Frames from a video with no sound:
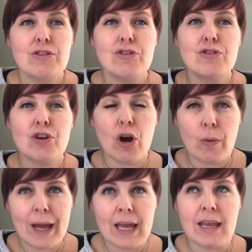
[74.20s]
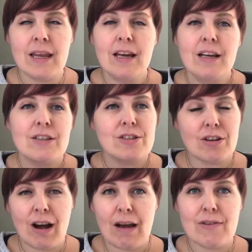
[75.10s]
So just go in,
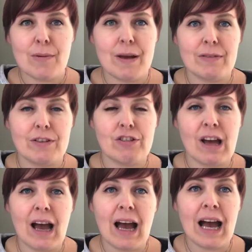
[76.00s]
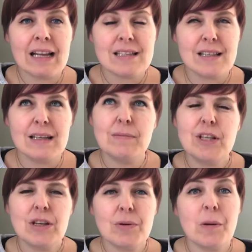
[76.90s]
start having a bit of a chat, answer them.
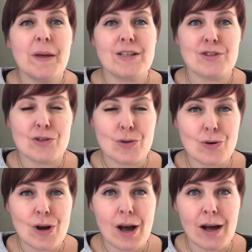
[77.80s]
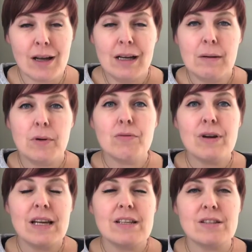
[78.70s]
You don't want to be a stalker, but
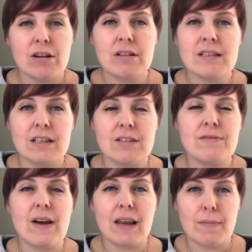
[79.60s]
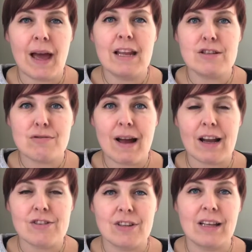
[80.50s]
really start to develop that
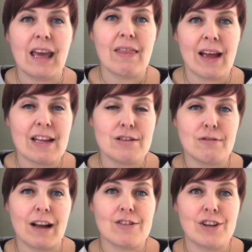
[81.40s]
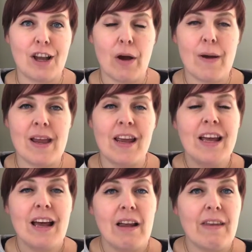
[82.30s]
interaction and get that interaction going,
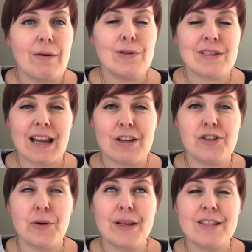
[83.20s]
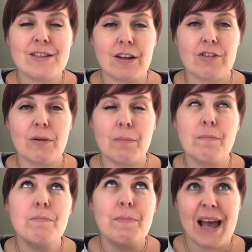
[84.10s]
and that will stand you in such
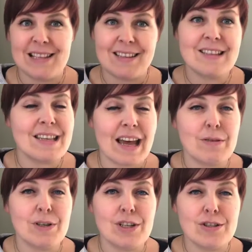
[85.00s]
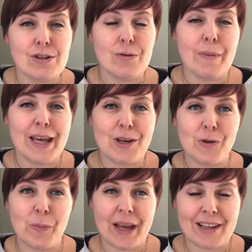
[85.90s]
better stead when you do make
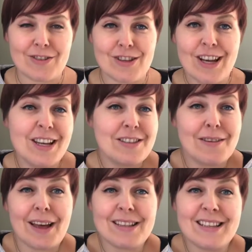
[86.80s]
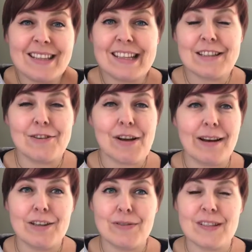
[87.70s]
your pitch. So that's it, that's the
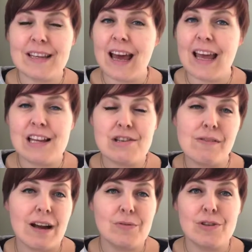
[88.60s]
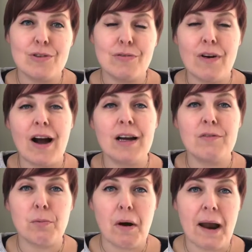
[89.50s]
challenge for today. Interact with your
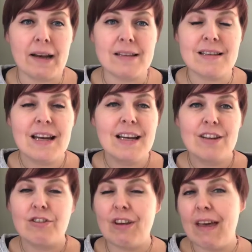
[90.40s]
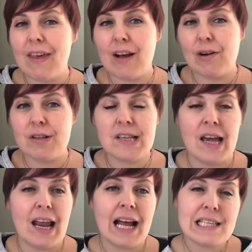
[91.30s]
5 brands, share their
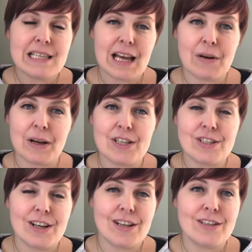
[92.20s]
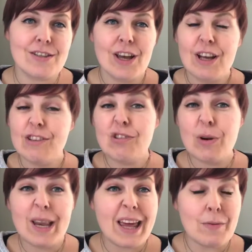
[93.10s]
content, answer their questions,
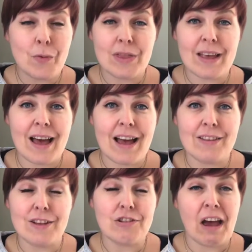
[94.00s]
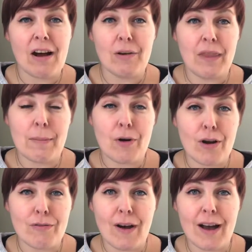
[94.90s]
join in with the chat on their
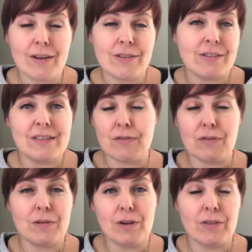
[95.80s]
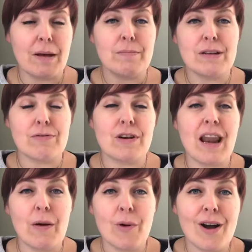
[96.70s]
profiles on their different
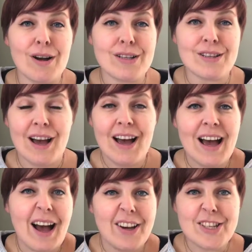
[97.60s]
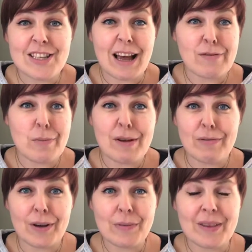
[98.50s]
networks, and just have a bit of
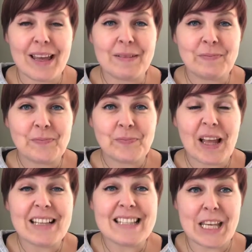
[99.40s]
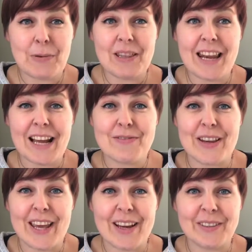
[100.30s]
fun with it. I'll see you in the next
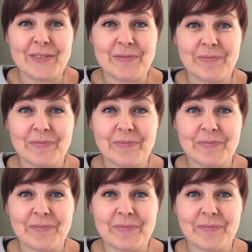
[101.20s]
video.